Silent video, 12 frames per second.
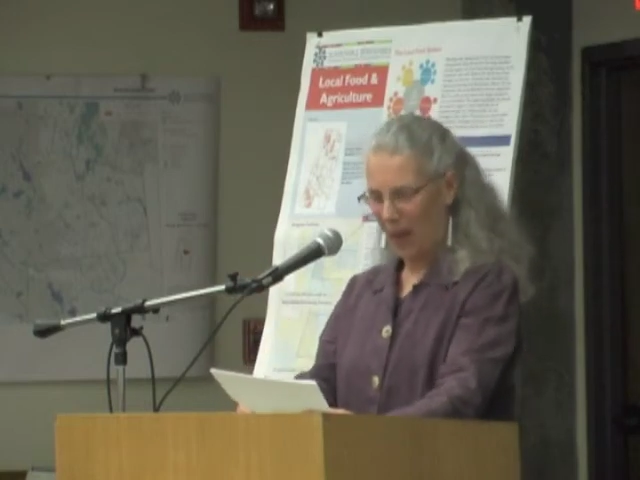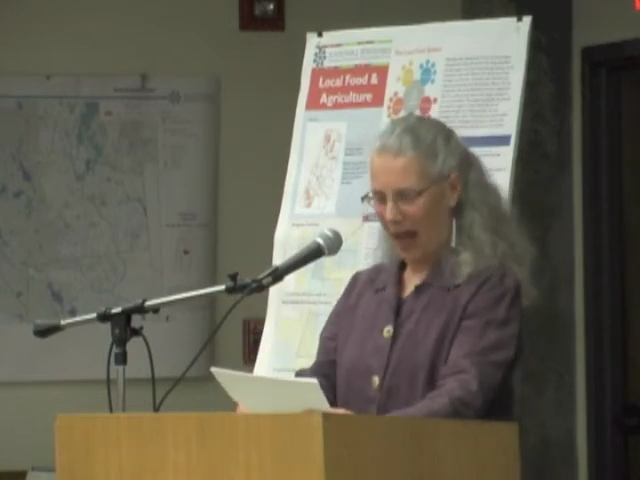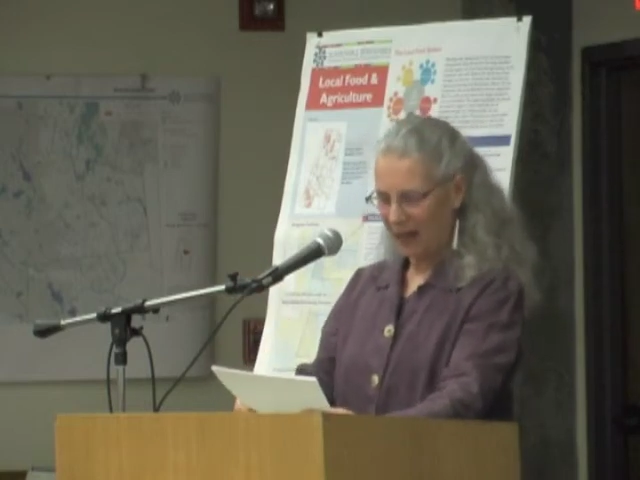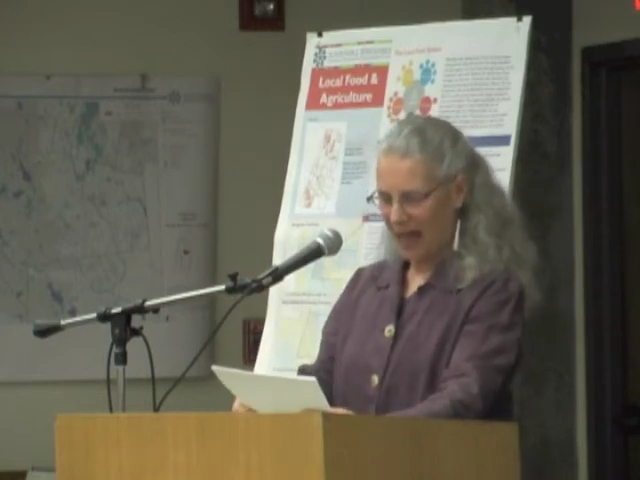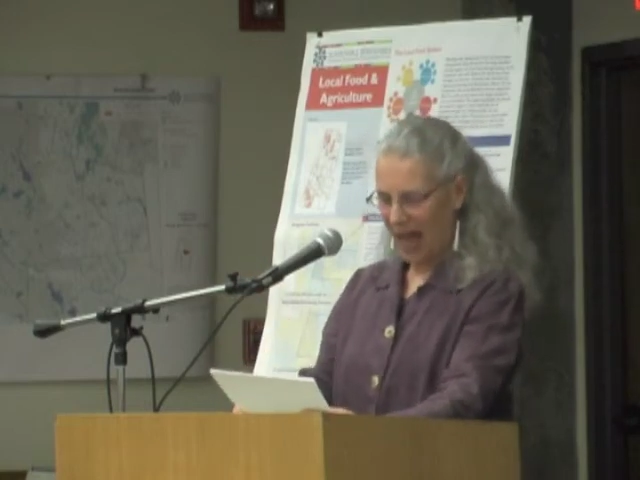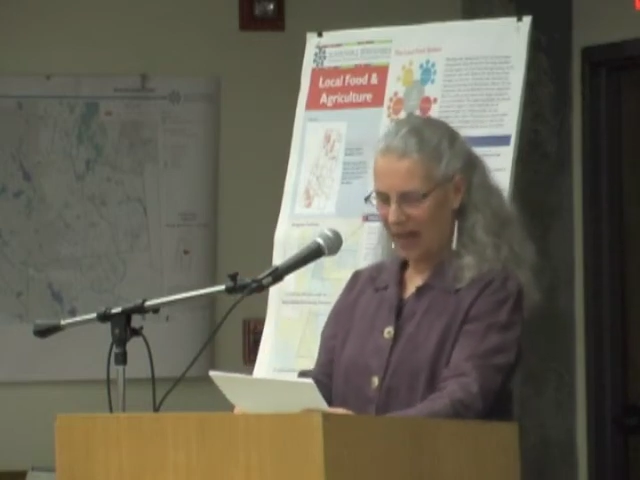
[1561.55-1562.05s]

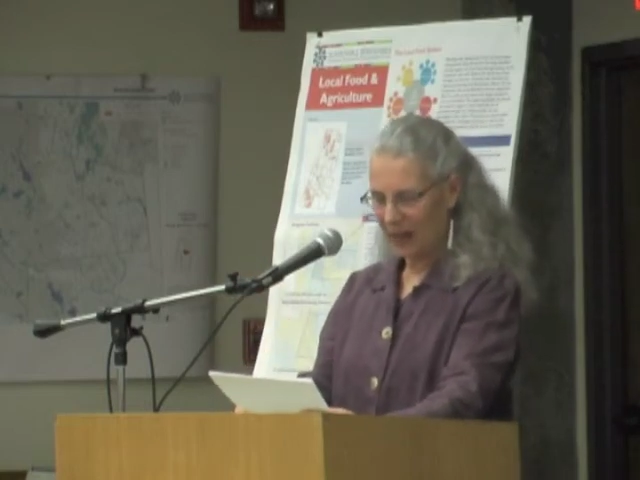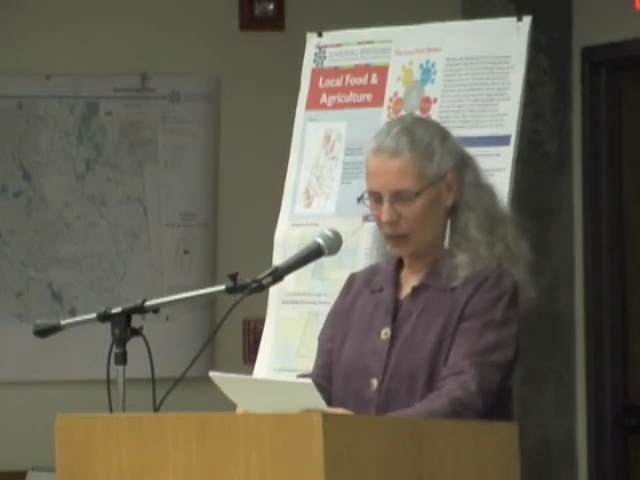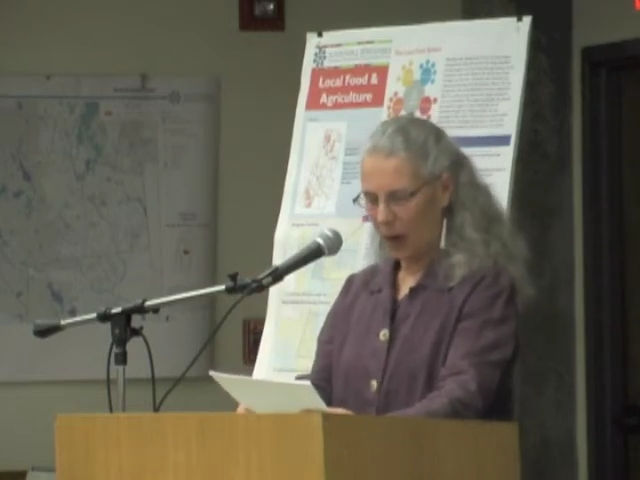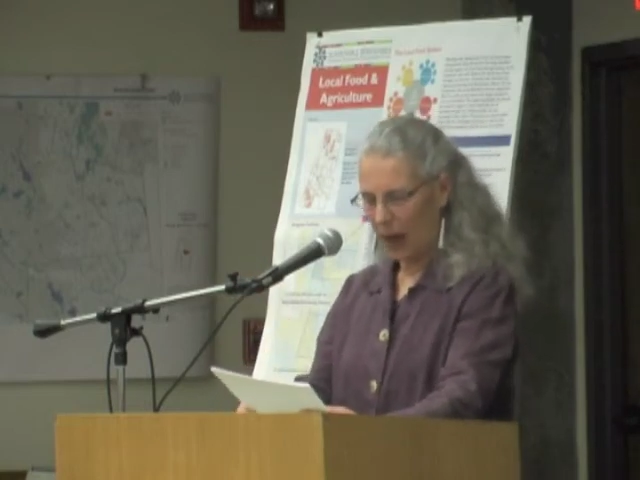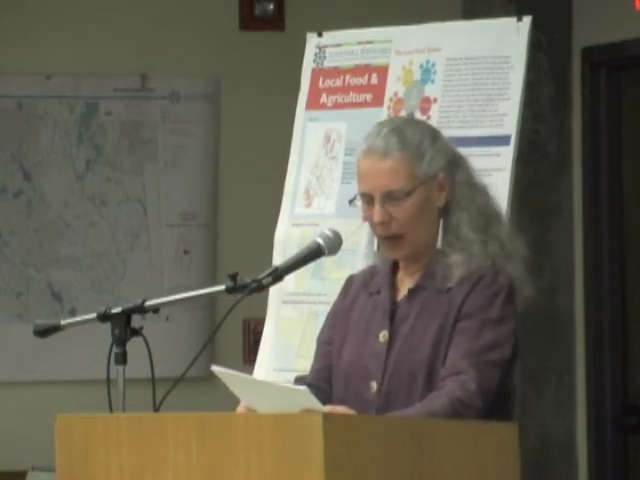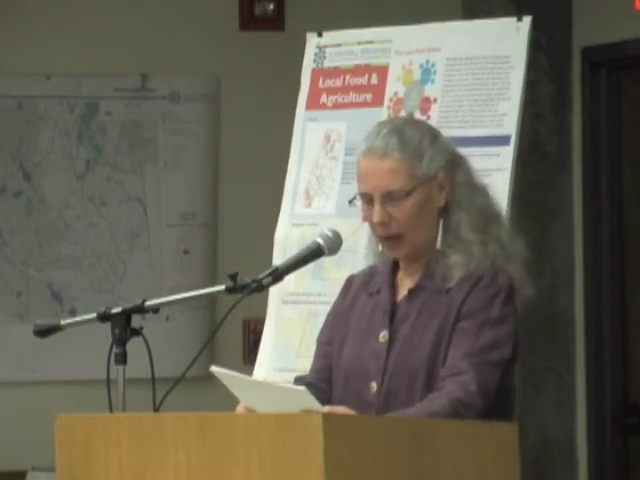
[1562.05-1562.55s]
about that
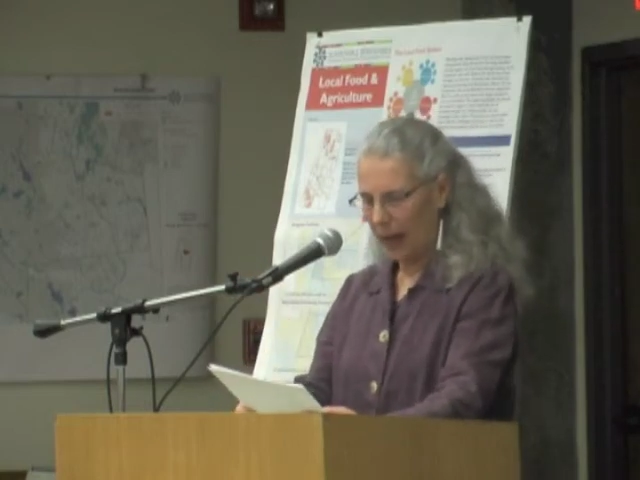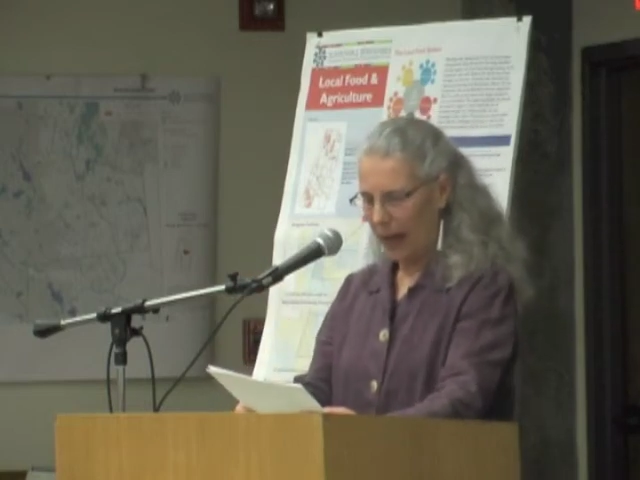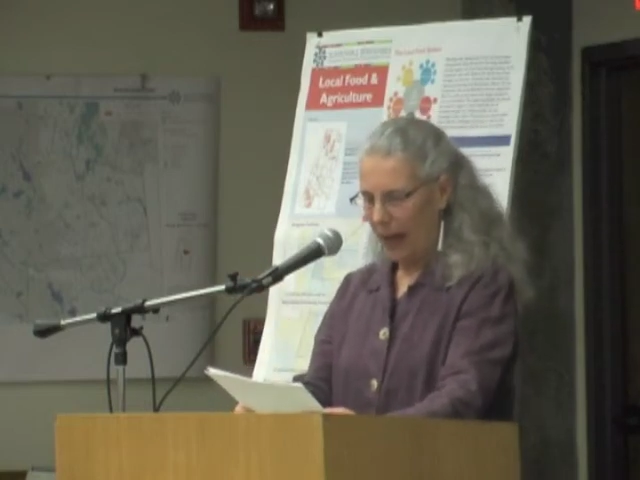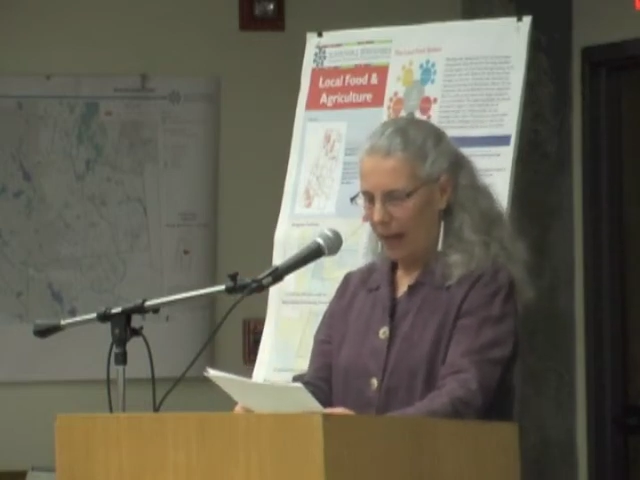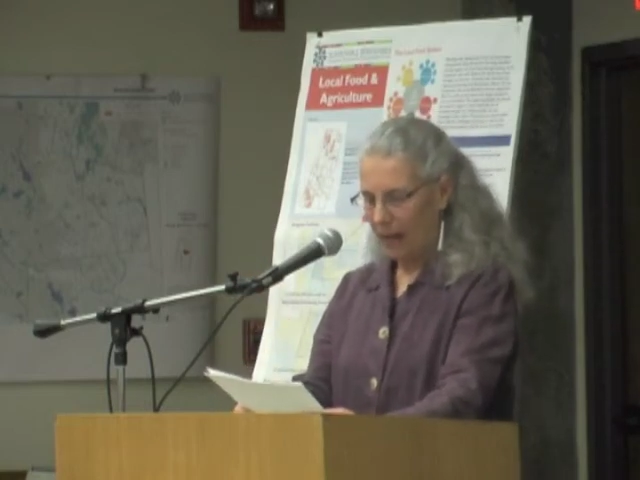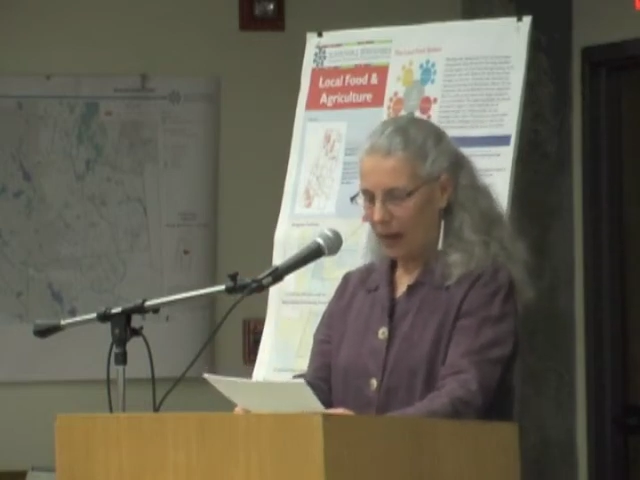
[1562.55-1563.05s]
as well.
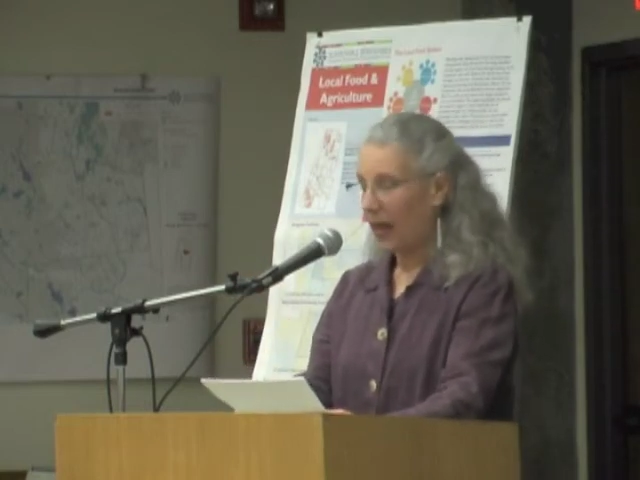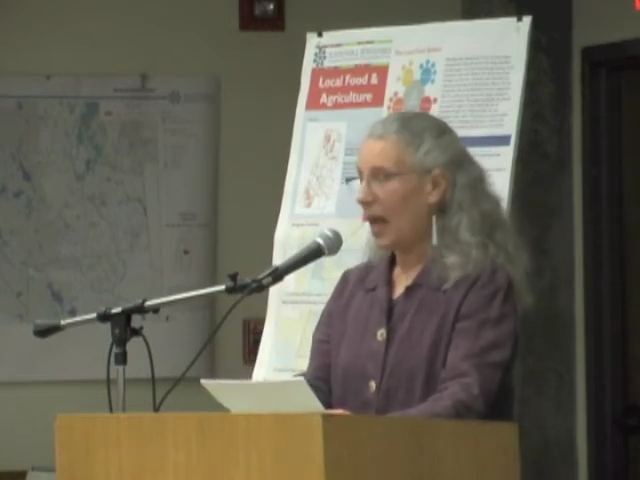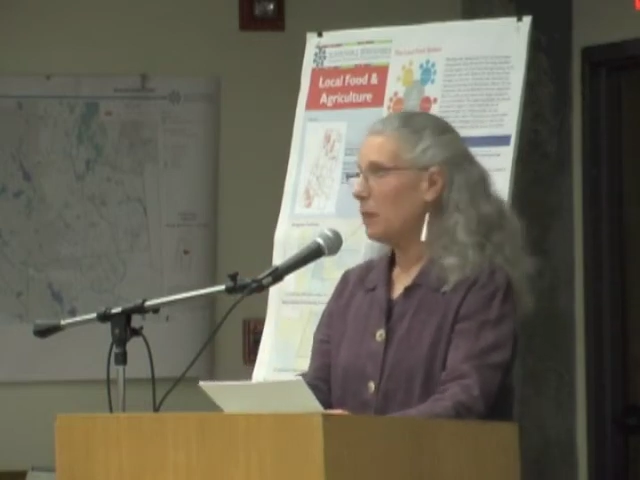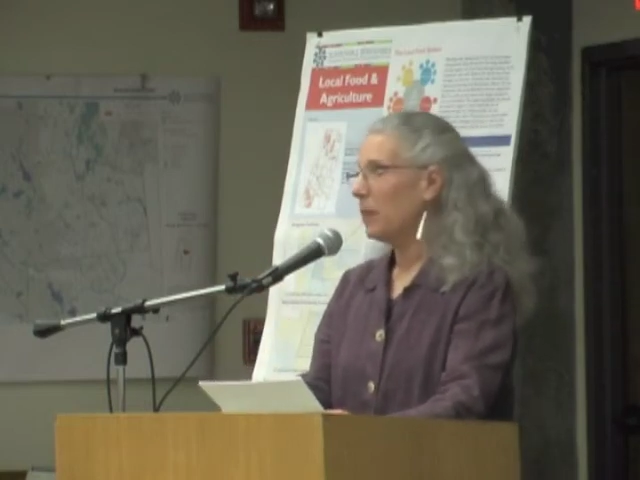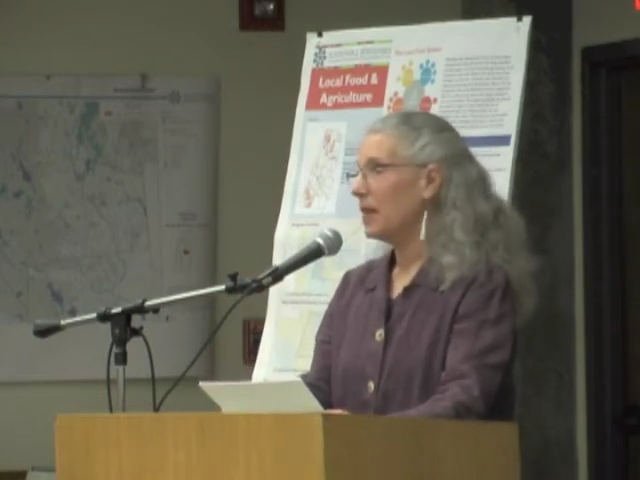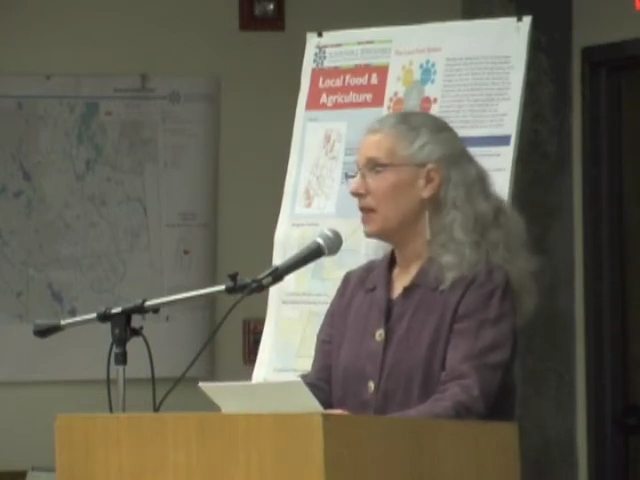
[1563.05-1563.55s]
There
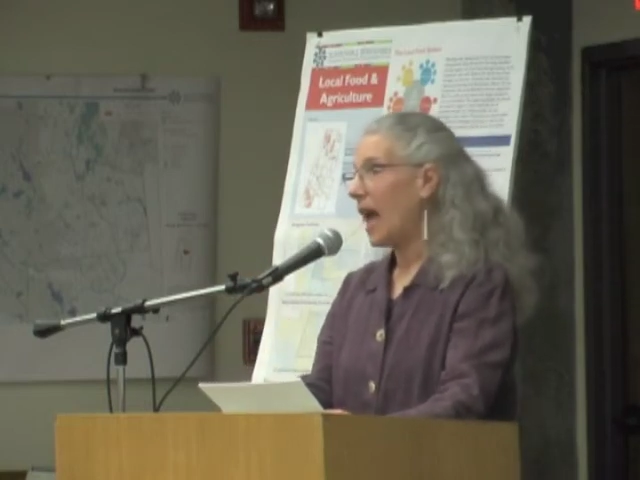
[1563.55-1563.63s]
can be